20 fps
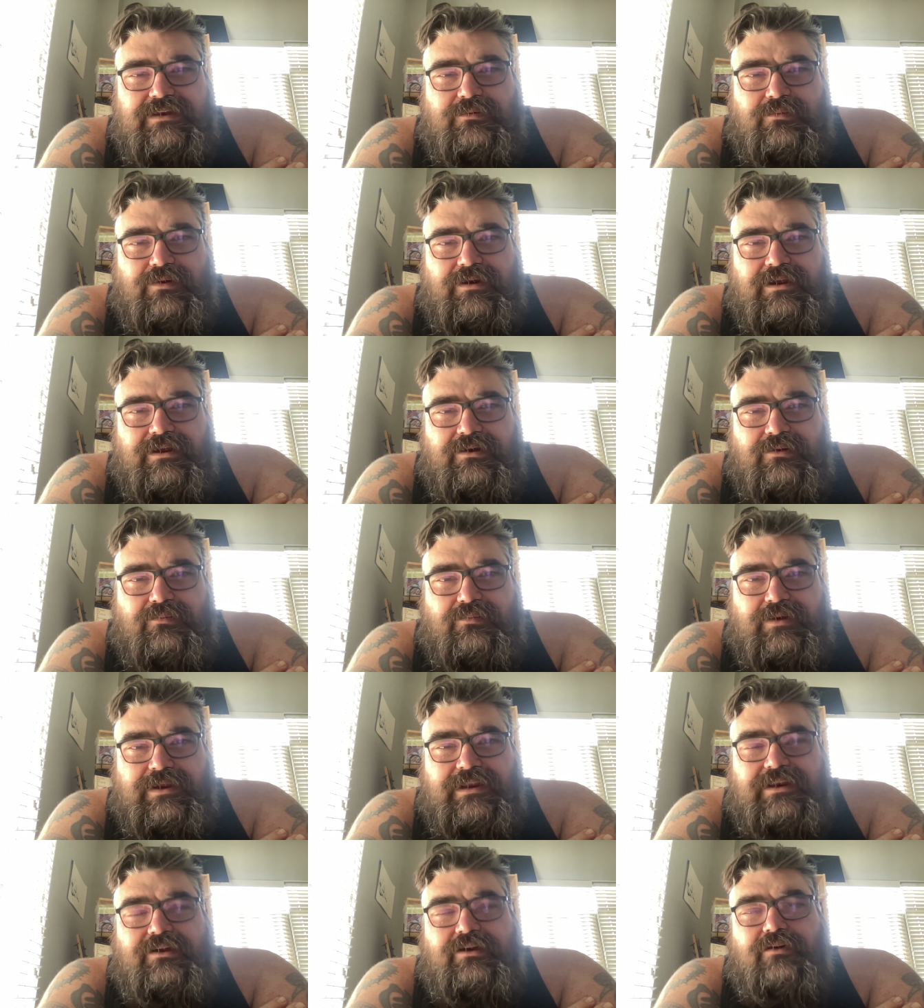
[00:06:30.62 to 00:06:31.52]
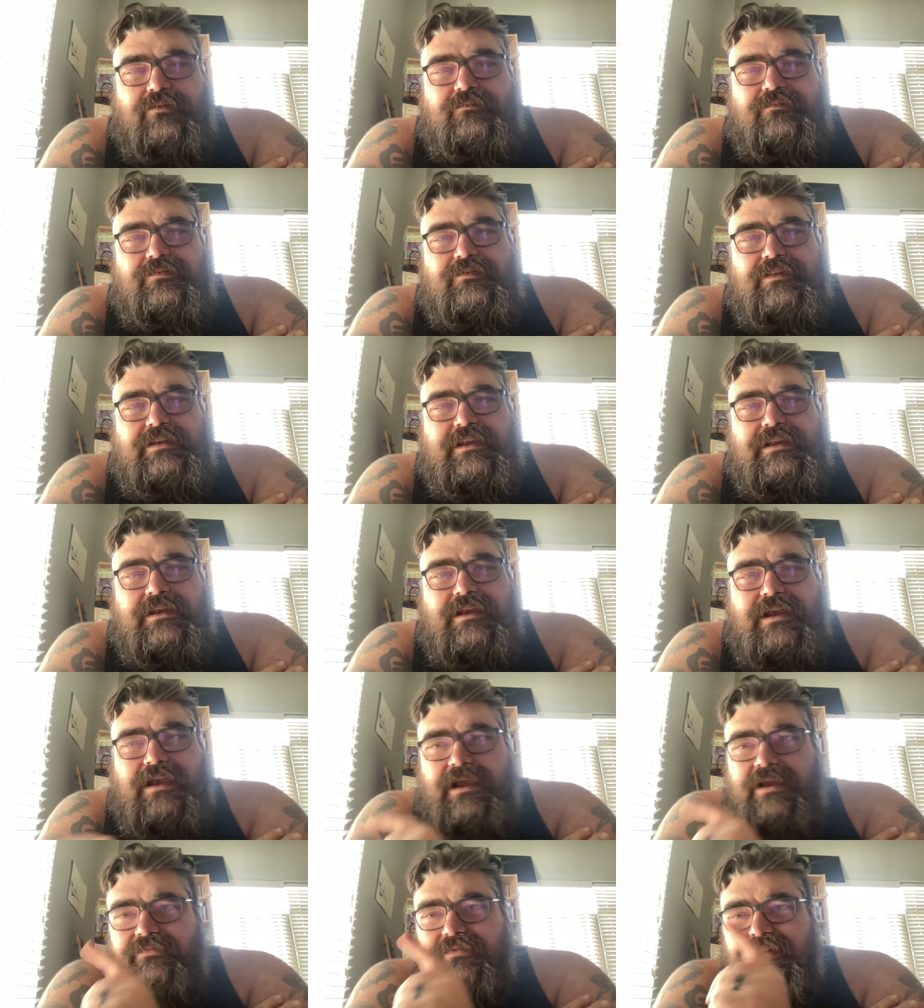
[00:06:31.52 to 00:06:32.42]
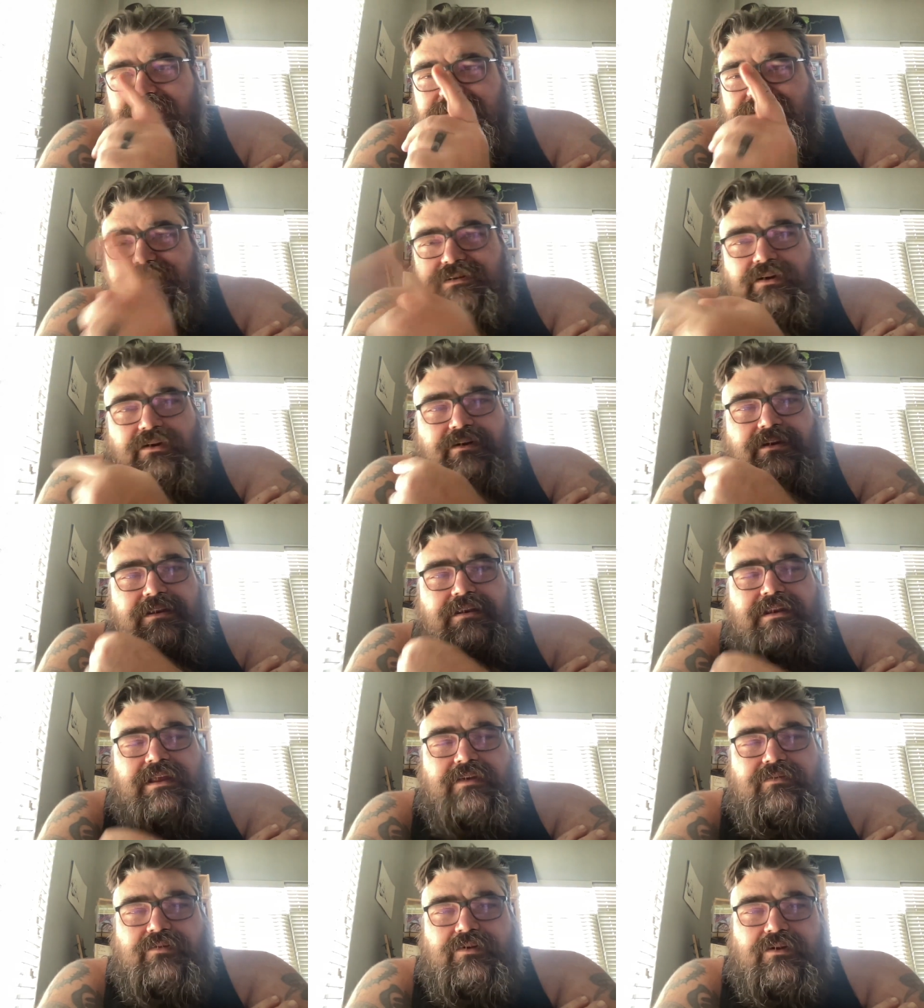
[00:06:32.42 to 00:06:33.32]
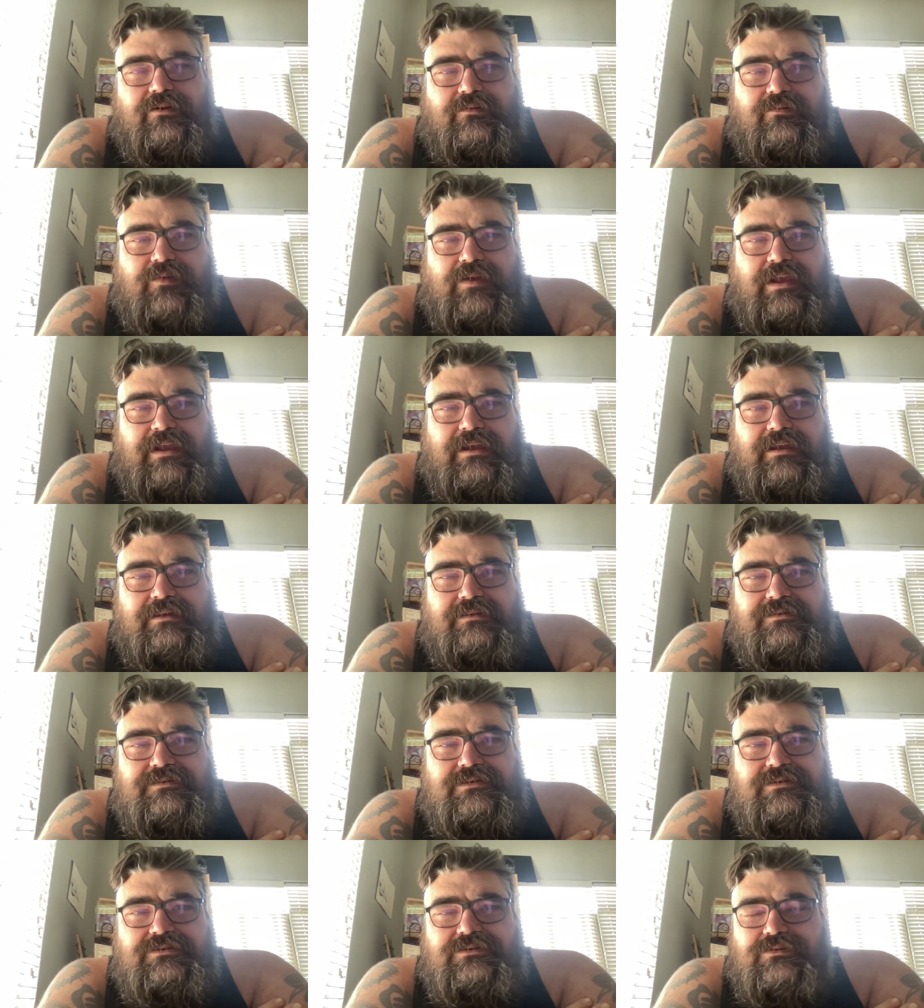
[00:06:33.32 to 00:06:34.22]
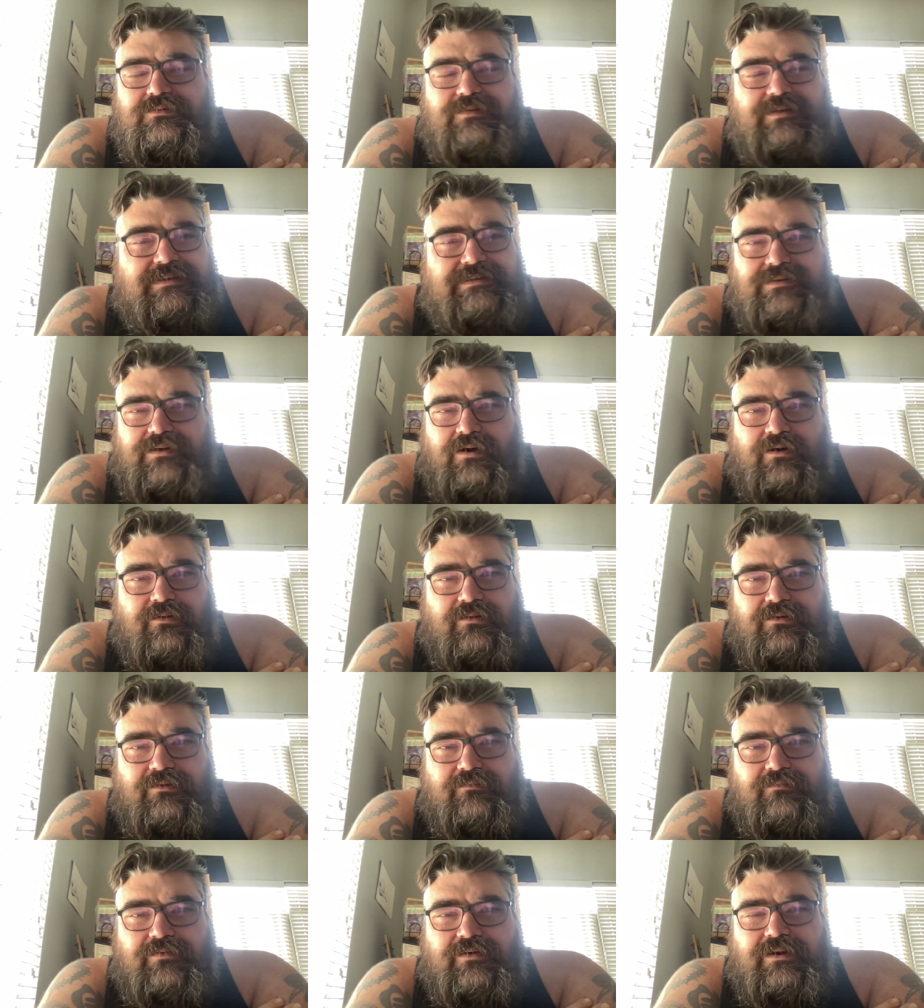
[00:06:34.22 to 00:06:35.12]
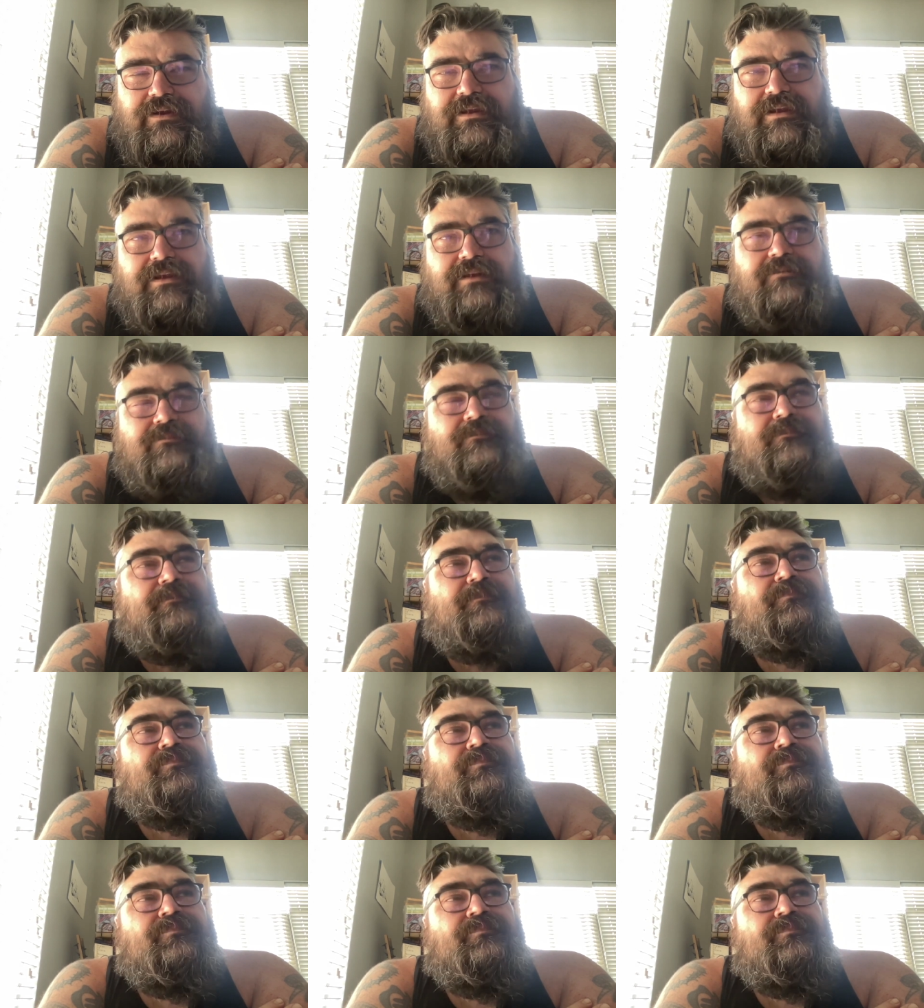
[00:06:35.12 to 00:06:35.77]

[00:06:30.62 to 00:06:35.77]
you were going to read, hopefully, and then start another thing to do this all over again.